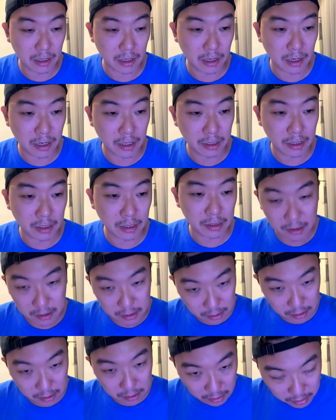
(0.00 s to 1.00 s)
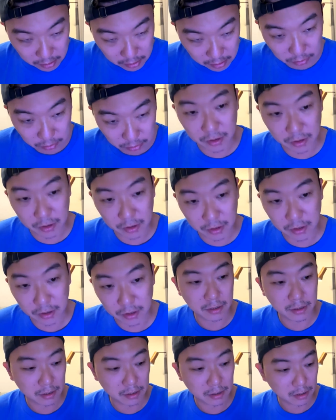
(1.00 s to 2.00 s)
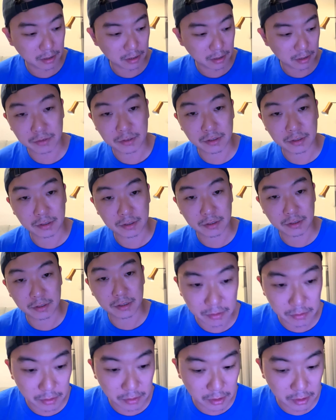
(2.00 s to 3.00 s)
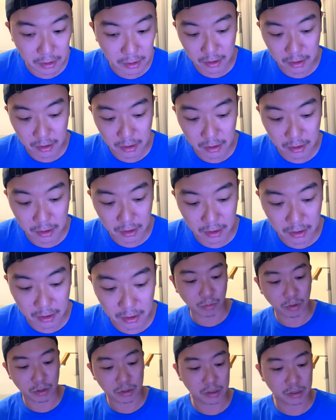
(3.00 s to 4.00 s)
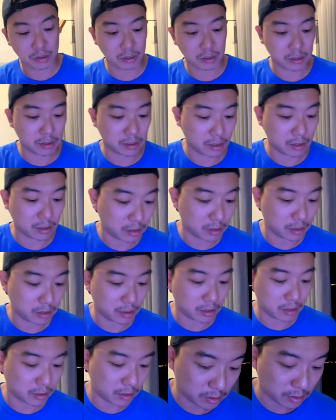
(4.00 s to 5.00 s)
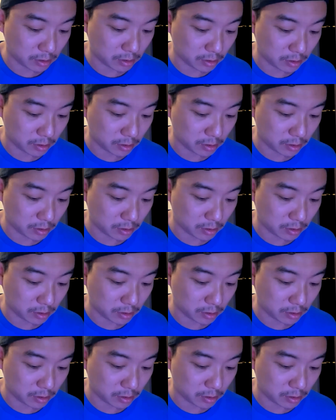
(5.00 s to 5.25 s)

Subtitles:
Let's discuss further after diving in and watching this